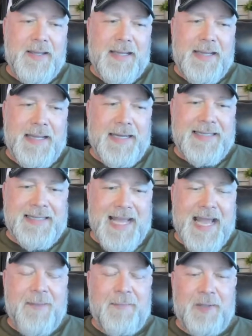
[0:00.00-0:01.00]
an
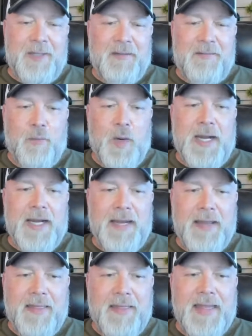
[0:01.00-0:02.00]
example of what
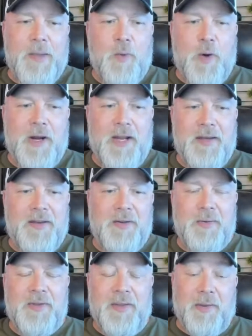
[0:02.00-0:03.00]
they want to
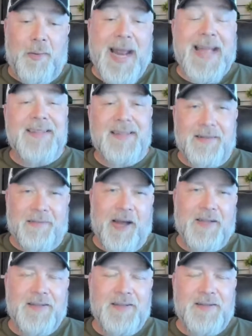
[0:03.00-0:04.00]
do to the rest of
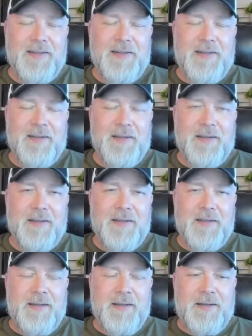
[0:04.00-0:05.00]
us
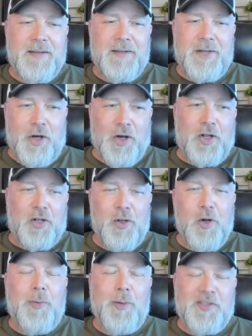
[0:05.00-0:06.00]
on a
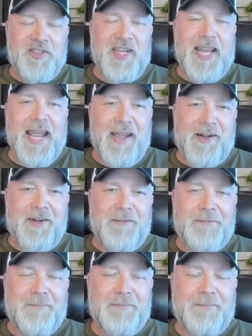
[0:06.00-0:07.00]
global scale,
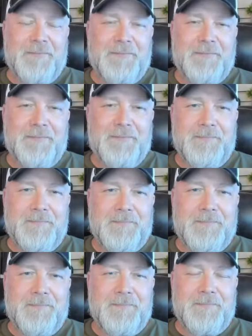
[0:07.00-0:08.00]

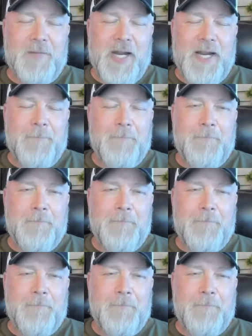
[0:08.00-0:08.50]
right?